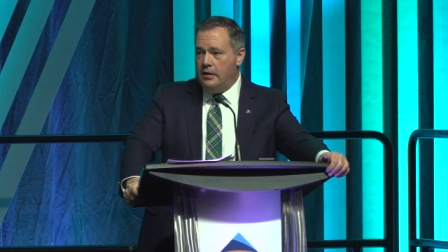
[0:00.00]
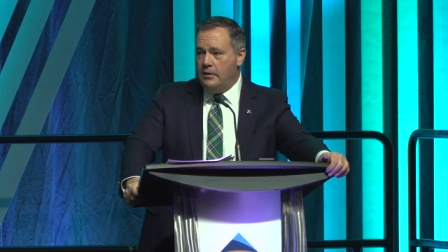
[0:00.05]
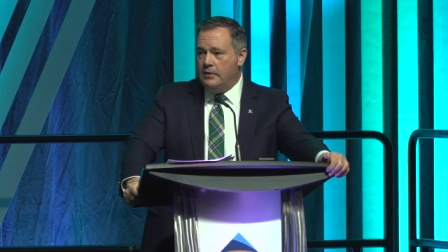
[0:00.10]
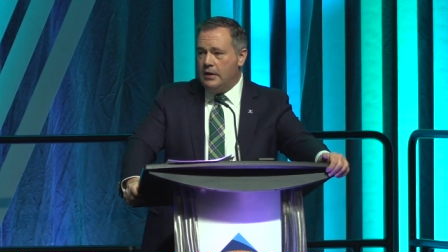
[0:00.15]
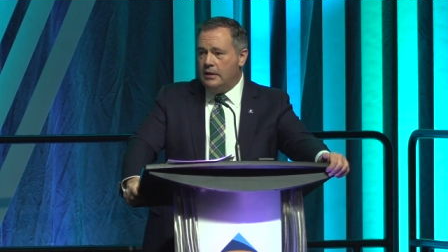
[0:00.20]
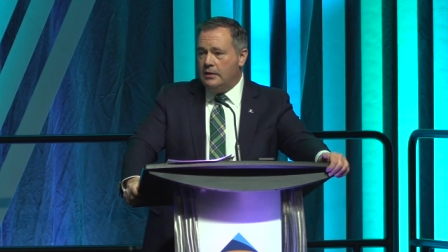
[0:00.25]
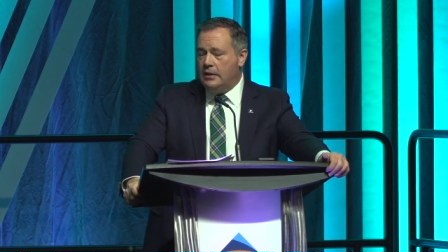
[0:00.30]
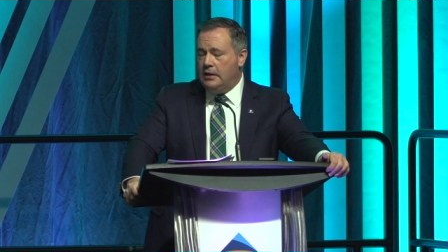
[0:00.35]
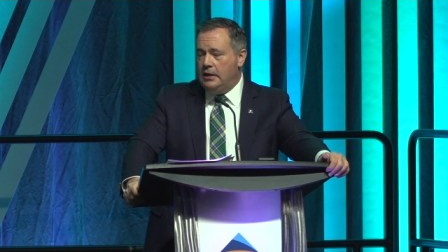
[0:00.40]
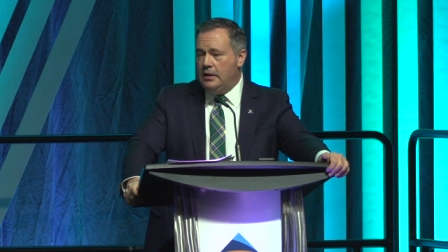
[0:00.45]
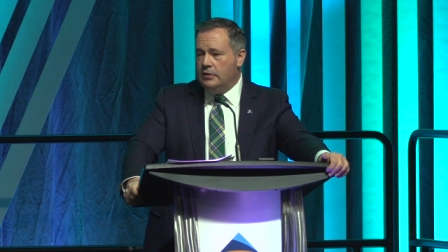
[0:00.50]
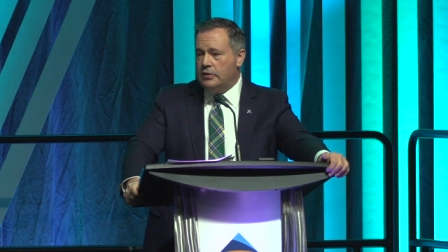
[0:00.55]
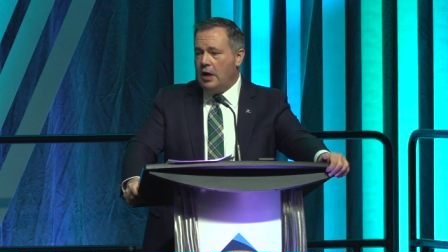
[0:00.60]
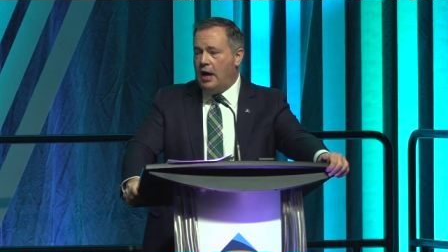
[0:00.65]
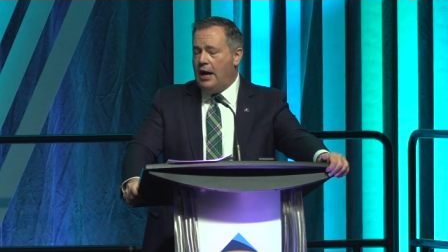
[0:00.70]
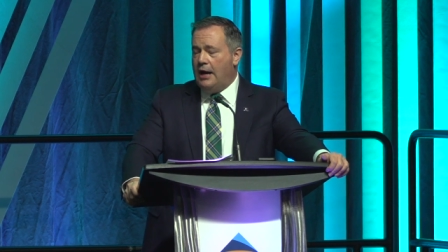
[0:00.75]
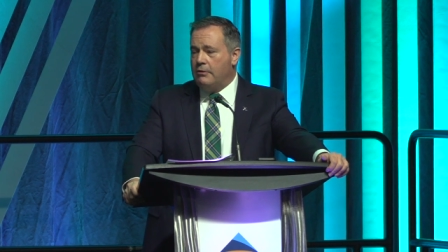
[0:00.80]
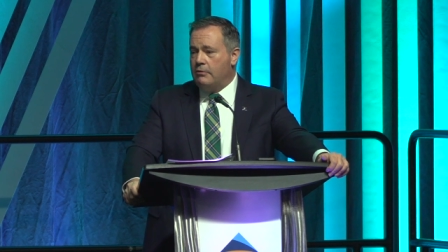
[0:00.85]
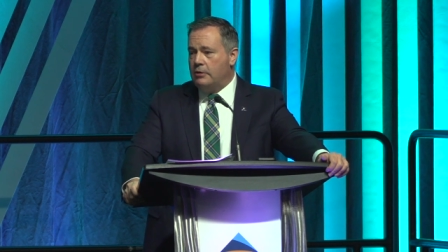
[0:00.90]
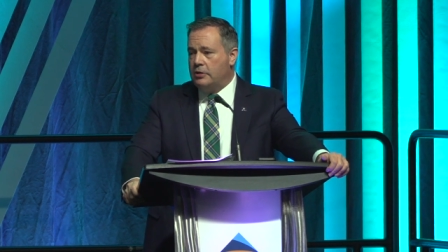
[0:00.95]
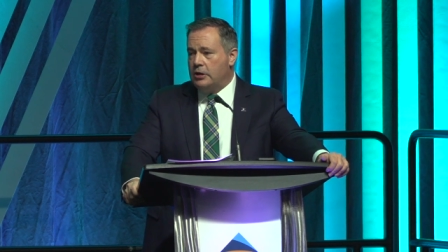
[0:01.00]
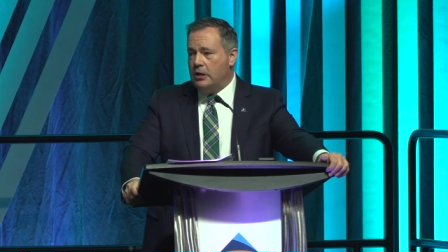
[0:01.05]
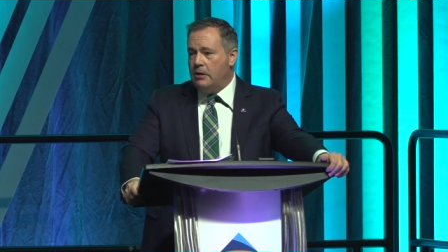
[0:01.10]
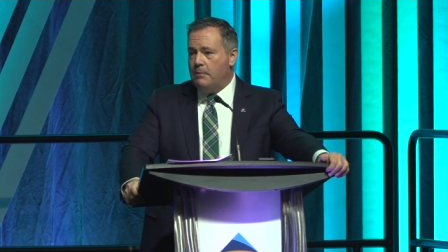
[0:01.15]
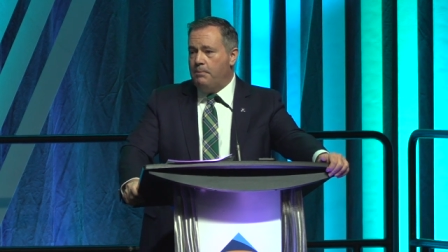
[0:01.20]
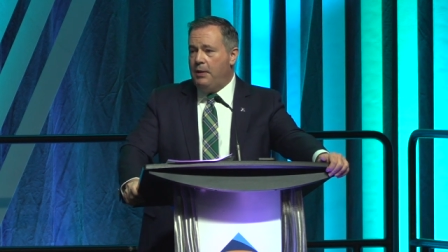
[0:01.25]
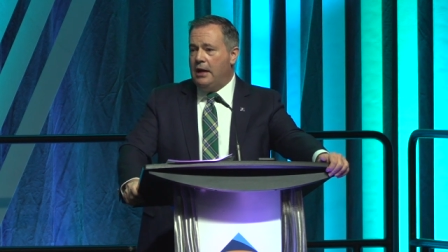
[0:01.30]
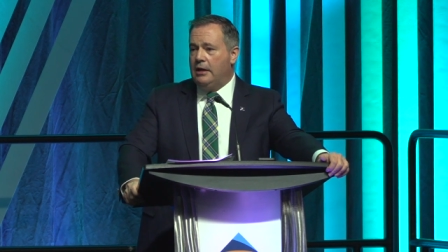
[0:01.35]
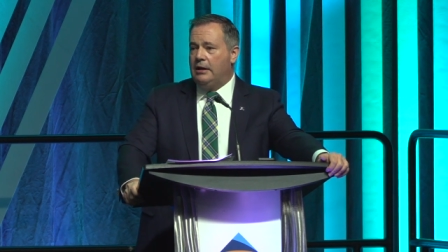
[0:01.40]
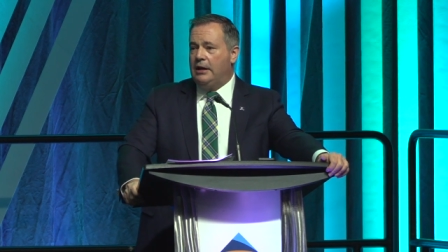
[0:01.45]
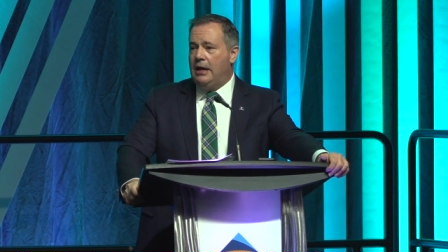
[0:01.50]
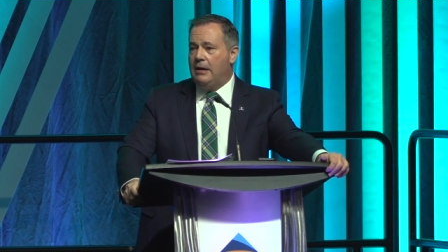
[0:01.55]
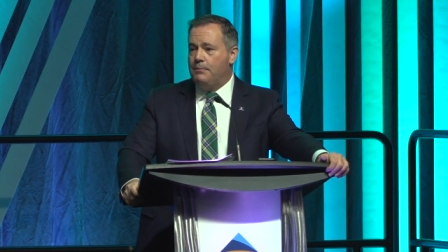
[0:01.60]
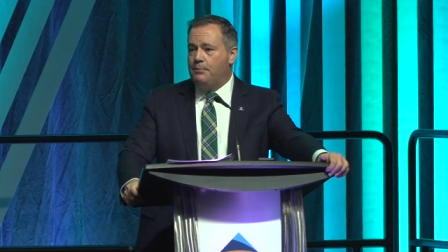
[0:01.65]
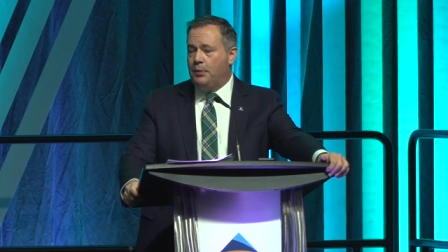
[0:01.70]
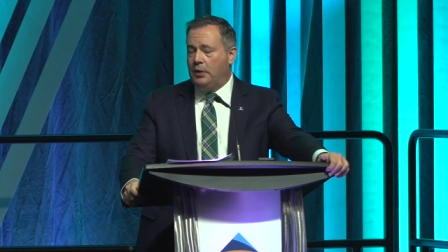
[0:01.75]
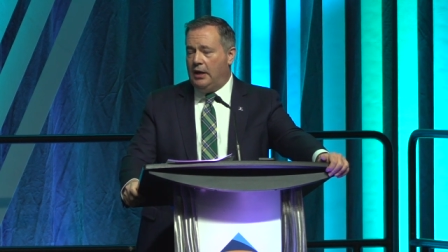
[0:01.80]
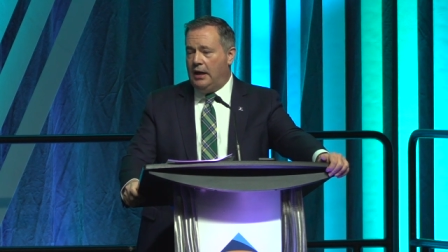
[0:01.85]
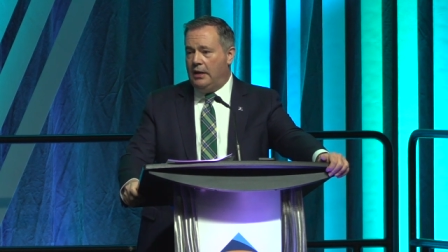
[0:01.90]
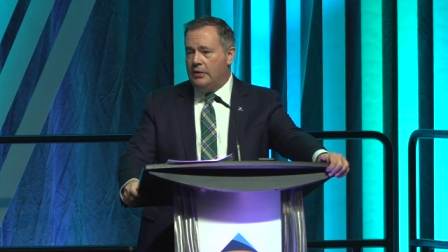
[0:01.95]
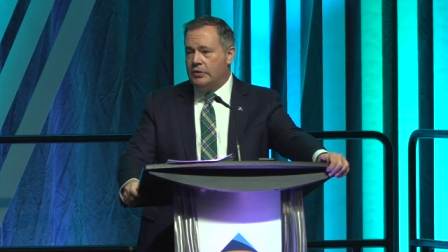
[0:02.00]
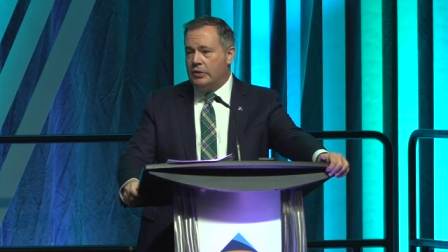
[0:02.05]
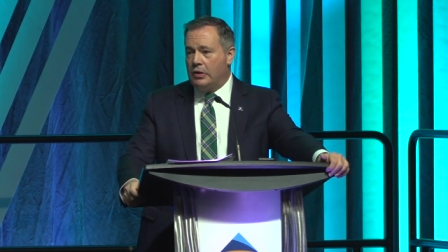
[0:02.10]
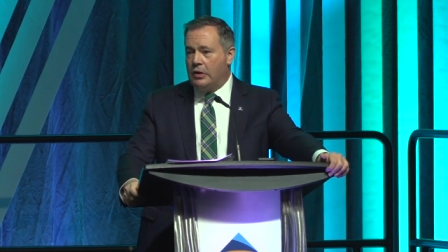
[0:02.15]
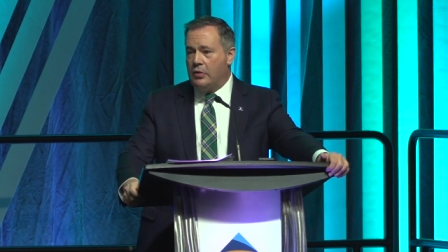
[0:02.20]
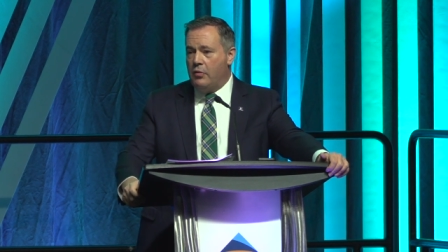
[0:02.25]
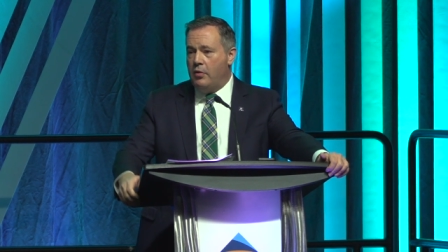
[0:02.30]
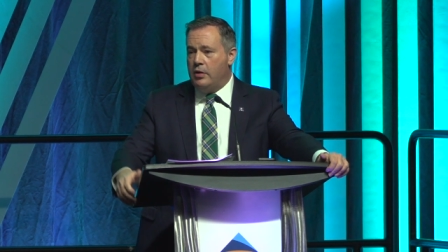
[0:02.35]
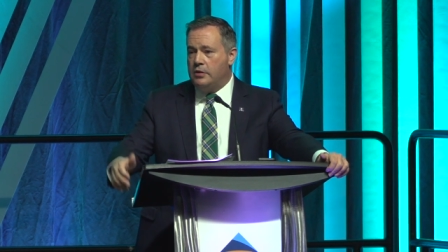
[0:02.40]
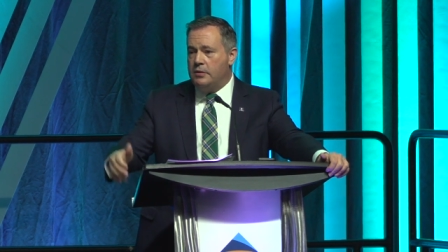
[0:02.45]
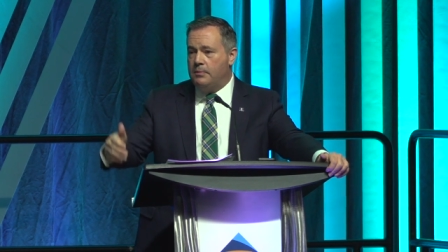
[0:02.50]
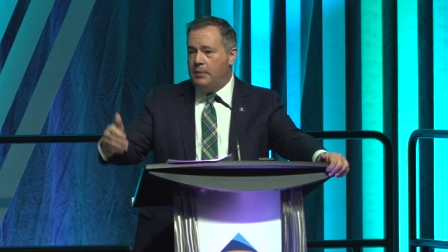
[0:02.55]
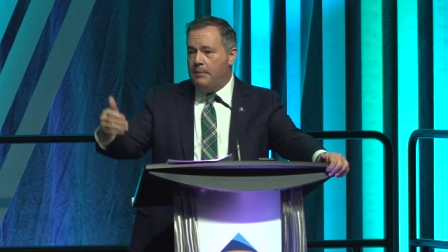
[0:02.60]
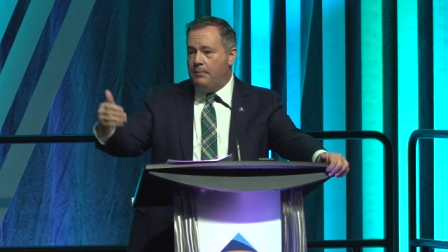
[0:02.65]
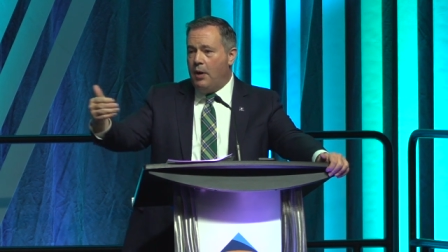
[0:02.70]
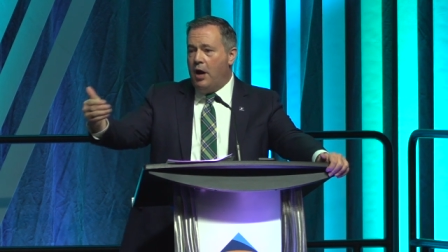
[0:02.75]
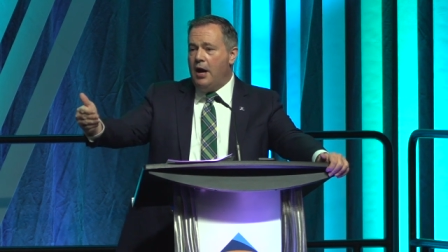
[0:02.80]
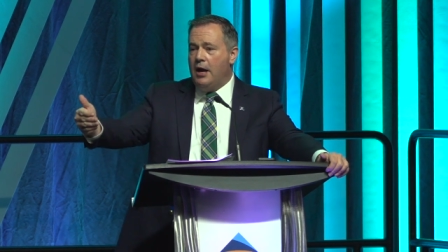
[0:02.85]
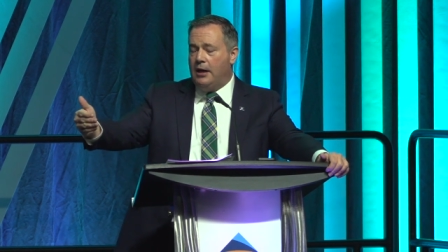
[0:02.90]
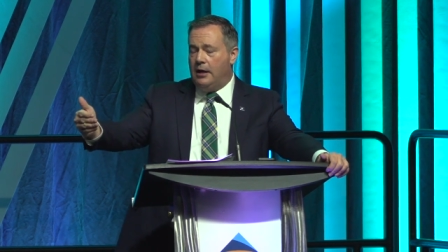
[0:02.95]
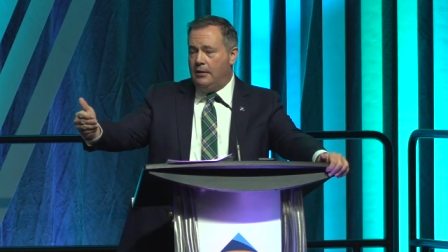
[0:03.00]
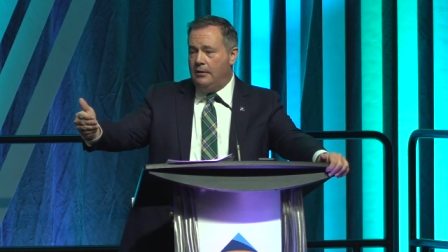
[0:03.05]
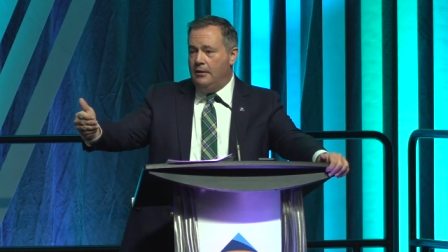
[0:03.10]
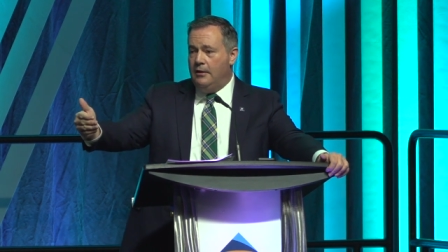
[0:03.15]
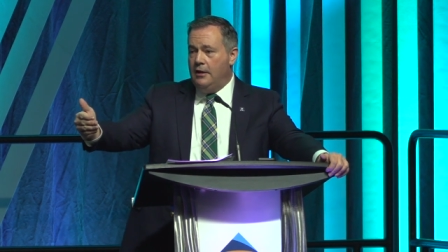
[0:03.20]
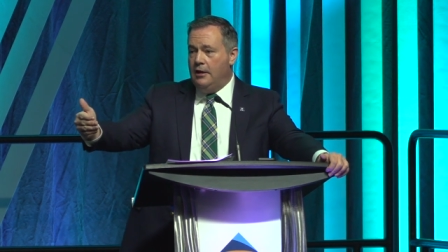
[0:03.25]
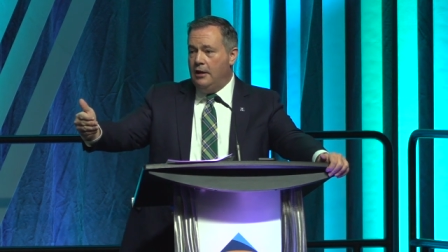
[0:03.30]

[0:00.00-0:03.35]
that these hydrogen and petchem plants are going to be buying